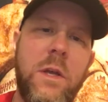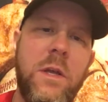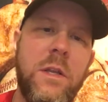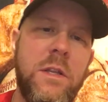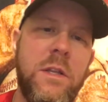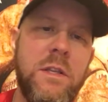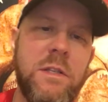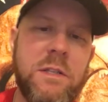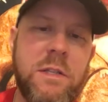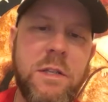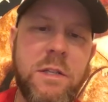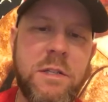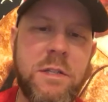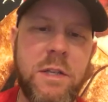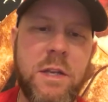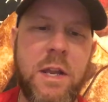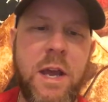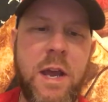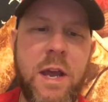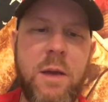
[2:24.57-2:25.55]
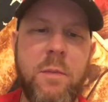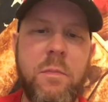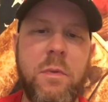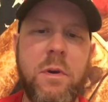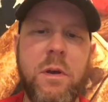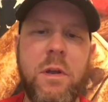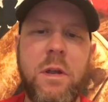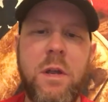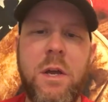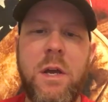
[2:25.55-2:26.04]
this, this and that.
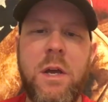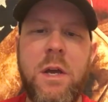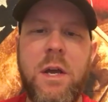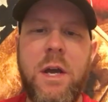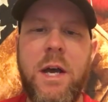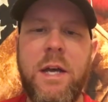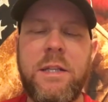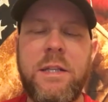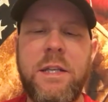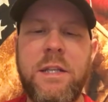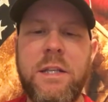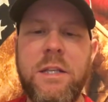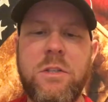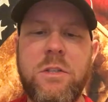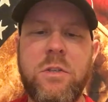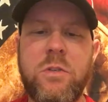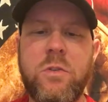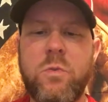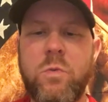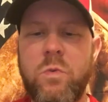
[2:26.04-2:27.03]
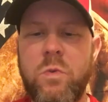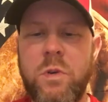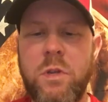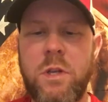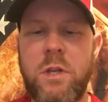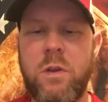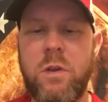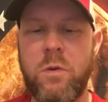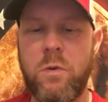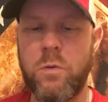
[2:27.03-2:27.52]
But I think this is really
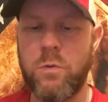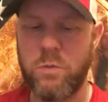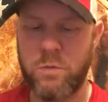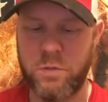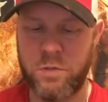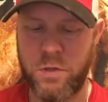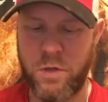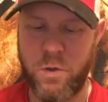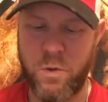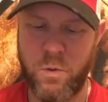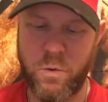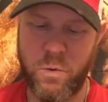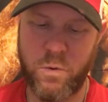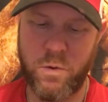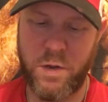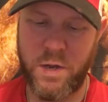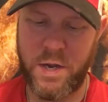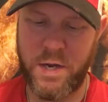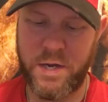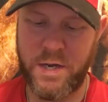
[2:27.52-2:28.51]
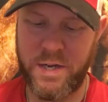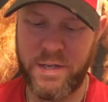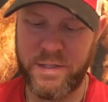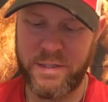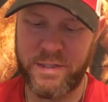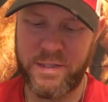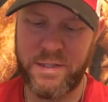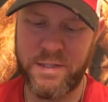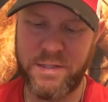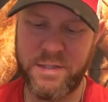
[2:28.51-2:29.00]
cool. So I got
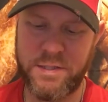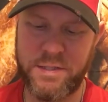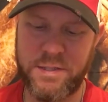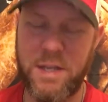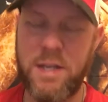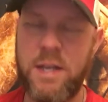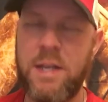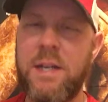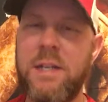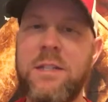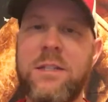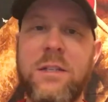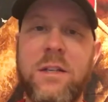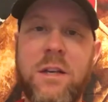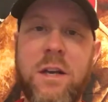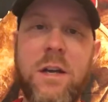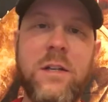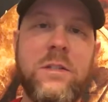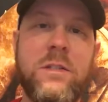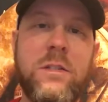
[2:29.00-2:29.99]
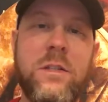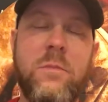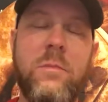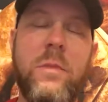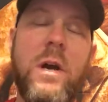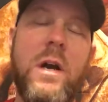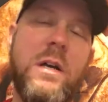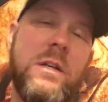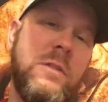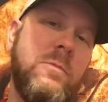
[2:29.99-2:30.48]
this and it's
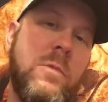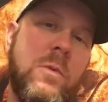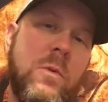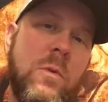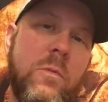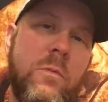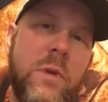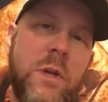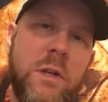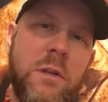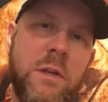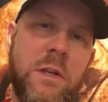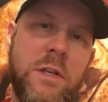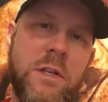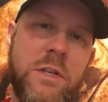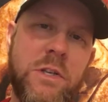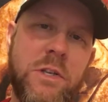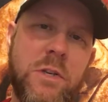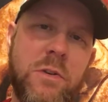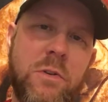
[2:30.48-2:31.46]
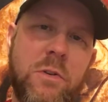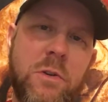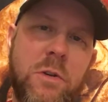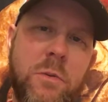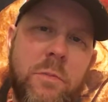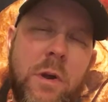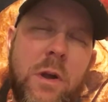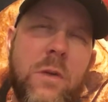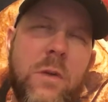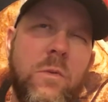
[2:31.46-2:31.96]
customizable big league chew. You're
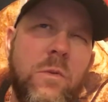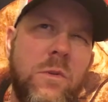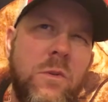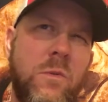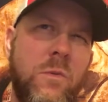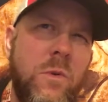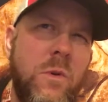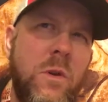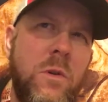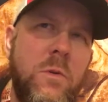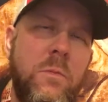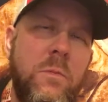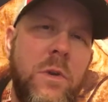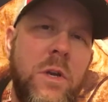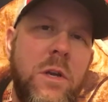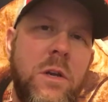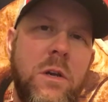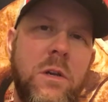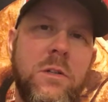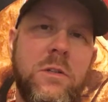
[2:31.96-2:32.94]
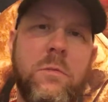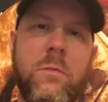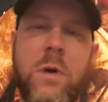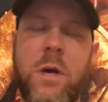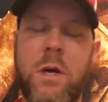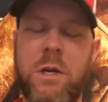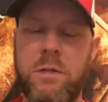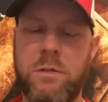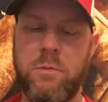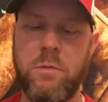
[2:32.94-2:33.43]
probably wondering what you mean
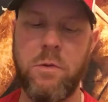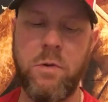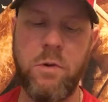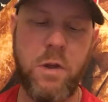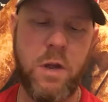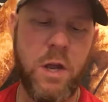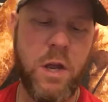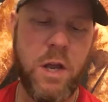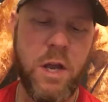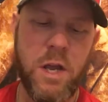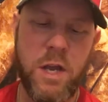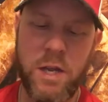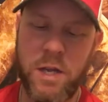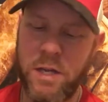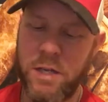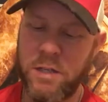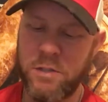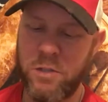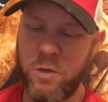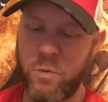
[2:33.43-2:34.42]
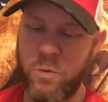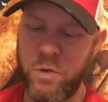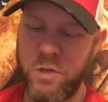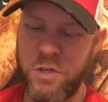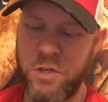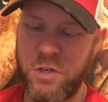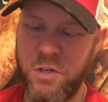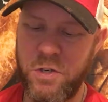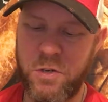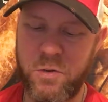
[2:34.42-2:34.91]
customizable. So what
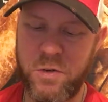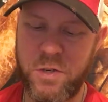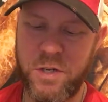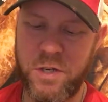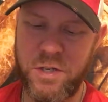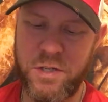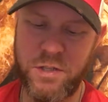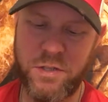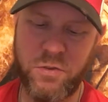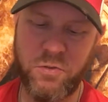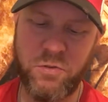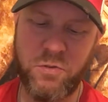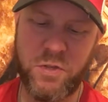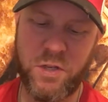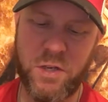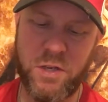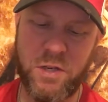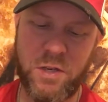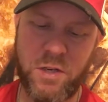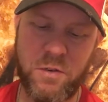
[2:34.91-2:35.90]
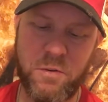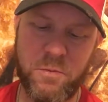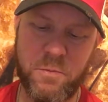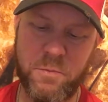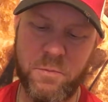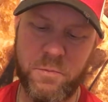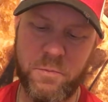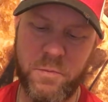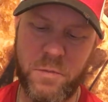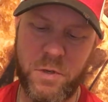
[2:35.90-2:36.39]
you do is you send them